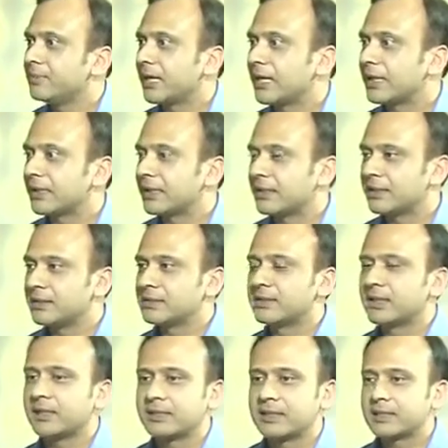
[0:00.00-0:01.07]
back and he
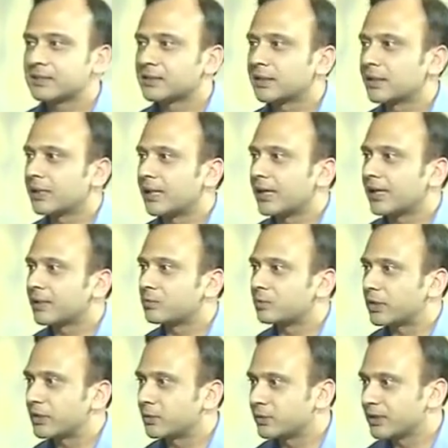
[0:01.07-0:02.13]
said, "Yesterday I had a
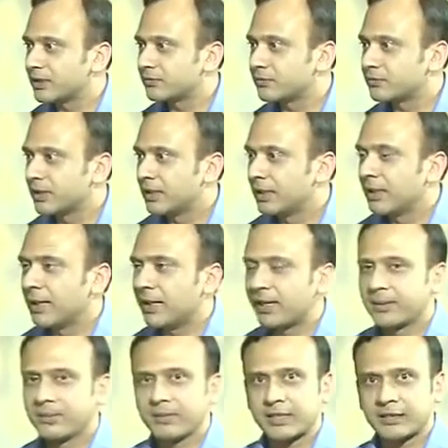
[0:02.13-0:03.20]
brainwave.
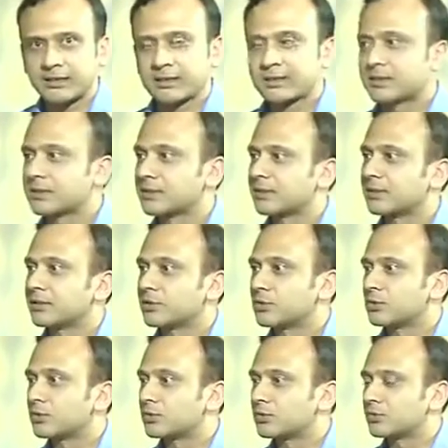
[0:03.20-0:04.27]
I met this
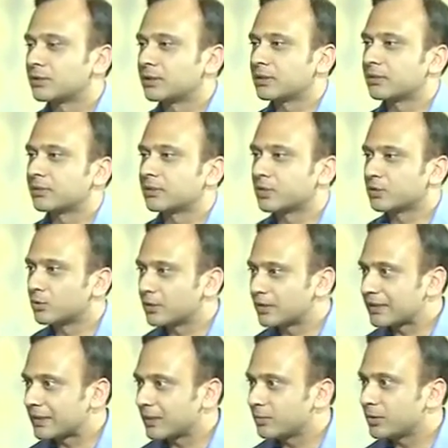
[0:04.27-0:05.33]
student
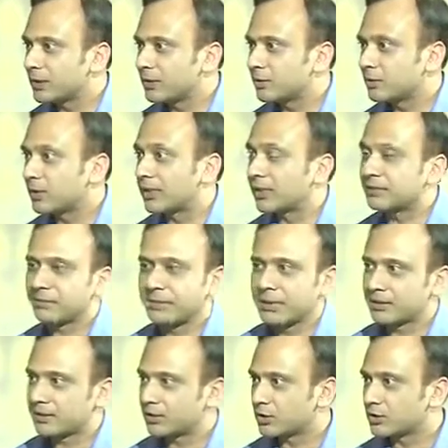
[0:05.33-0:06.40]
recruiting company who I had
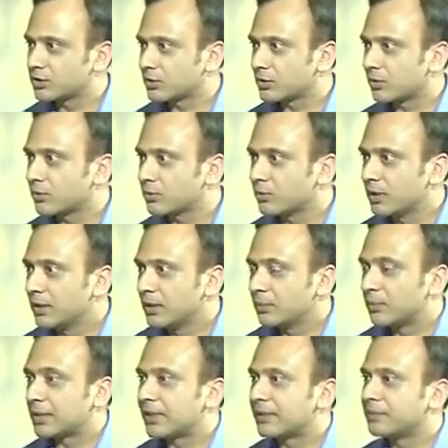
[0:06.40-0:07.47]
met years ago,
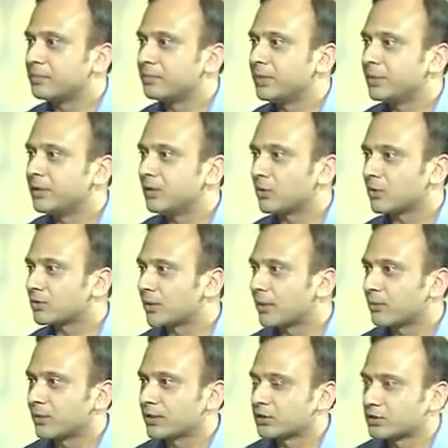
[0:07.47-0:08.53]
but I didn't meet the owner.
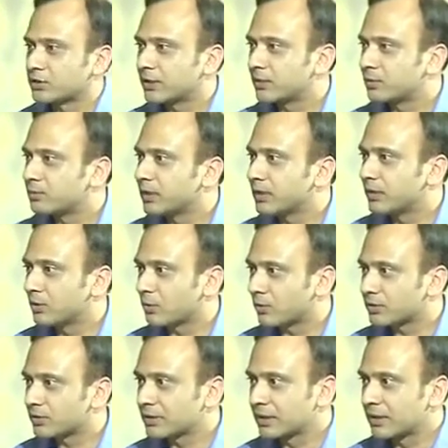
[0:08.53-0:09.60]
I went straight to meet the
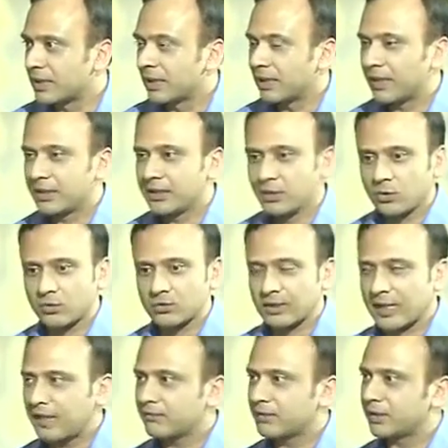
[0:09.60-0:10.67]
owner. And the owner
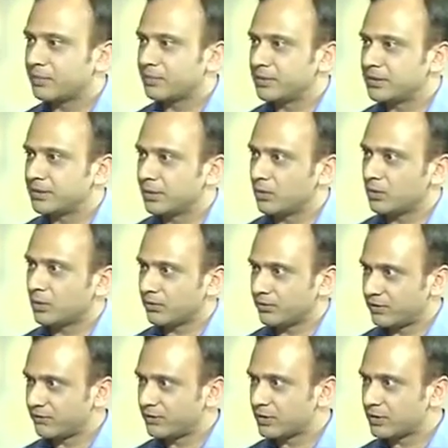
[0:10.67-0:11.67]
laughed at me. He said, 'You want 50